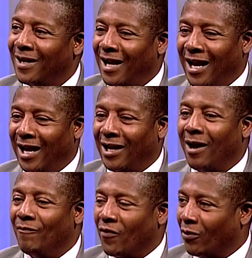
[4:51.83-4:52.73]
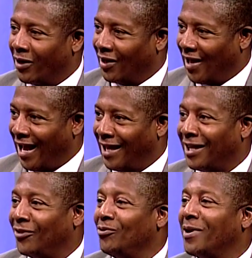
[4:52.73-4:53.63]
And I'm very glad
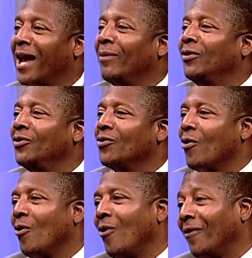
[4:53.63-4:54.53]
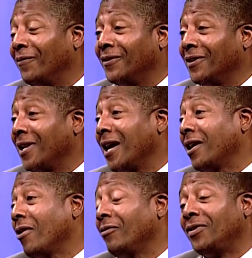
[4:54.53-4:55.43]
that you came to your office, and I
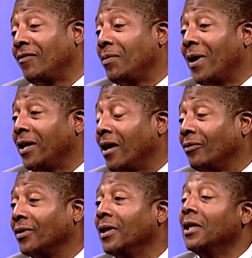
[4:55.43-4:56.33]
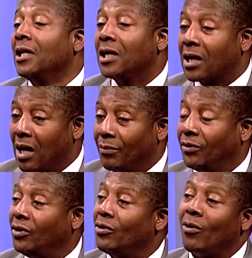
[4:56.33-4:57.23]
encourage everybody else, come
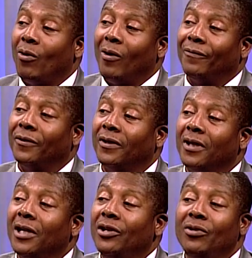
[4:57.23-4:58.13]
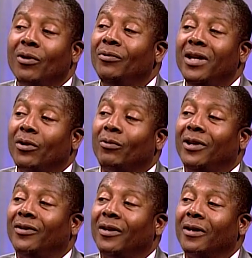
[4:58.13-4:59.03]
to your office. You don't need a
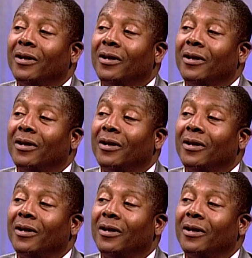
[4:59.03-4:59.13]
reason.